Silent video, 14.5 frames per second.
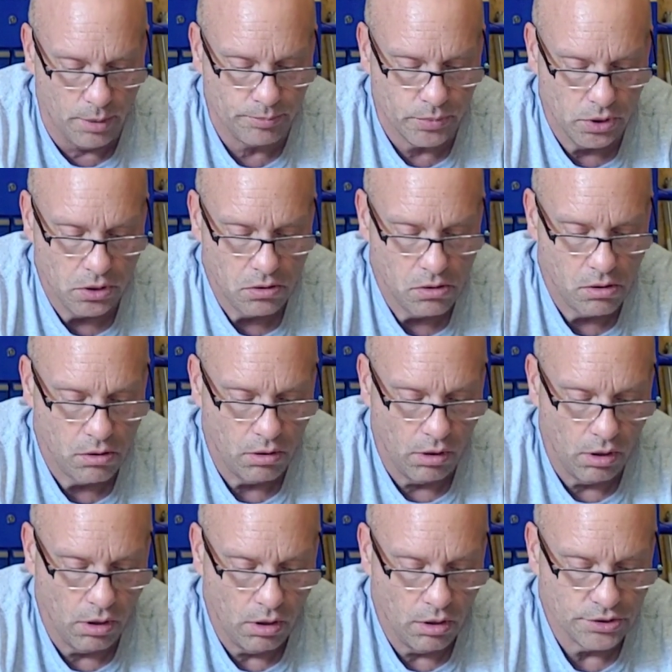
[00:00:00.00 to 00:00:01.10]

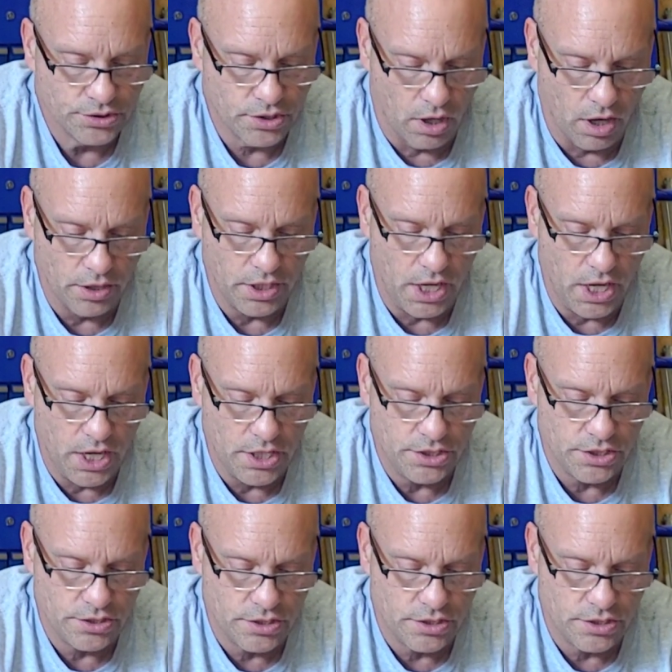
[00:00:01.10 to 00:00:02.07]
start the engine,